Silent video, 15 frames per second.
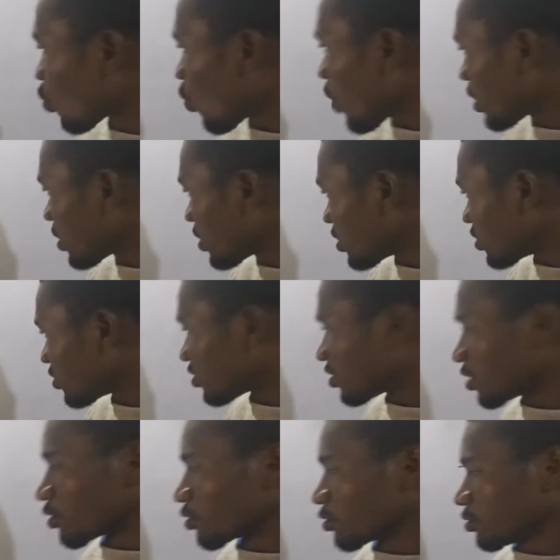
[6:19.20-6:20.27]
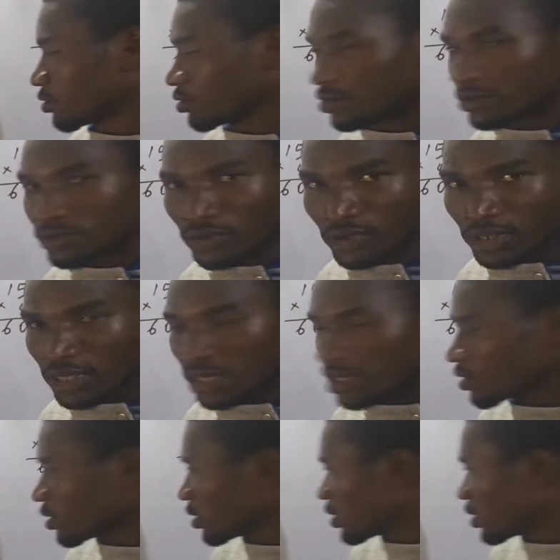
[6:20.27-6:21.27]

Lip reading: 1 is 0. Okay?